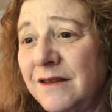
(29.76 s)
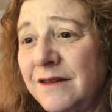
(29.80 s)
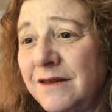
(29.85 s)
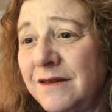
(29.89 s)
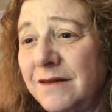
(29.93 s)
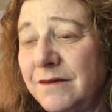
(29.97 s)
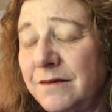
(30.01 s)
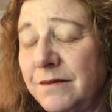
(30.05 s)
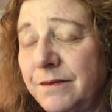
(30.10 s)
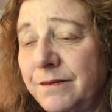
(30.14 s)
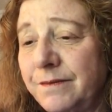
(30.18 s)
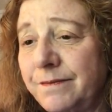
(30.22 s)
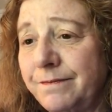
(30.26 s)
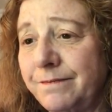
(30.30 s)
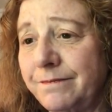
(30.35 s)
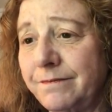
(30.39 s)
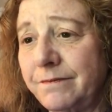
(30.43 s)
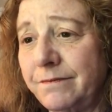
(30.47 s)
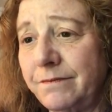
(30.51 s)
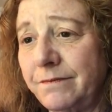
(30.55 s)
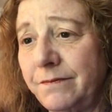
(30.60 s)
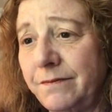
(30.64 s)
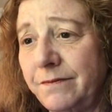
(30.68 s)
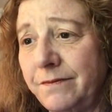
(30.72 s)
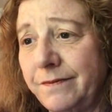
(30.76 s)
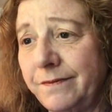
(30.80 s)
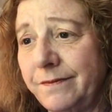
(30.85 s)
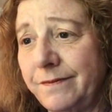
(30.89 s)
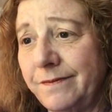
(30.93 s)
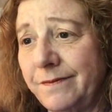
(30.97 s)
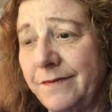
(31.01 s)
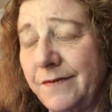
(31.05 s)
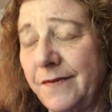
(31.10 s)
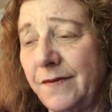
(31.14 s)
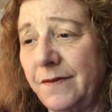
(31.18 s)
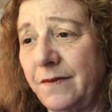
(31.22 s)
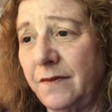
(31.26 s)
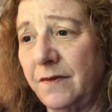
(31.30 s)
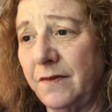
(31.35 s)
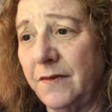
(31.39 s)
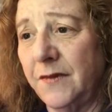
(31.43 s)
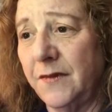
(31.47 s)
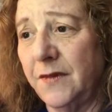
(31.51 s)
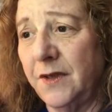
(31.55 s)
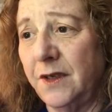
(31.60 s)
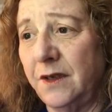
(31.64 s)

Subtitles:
[no speech]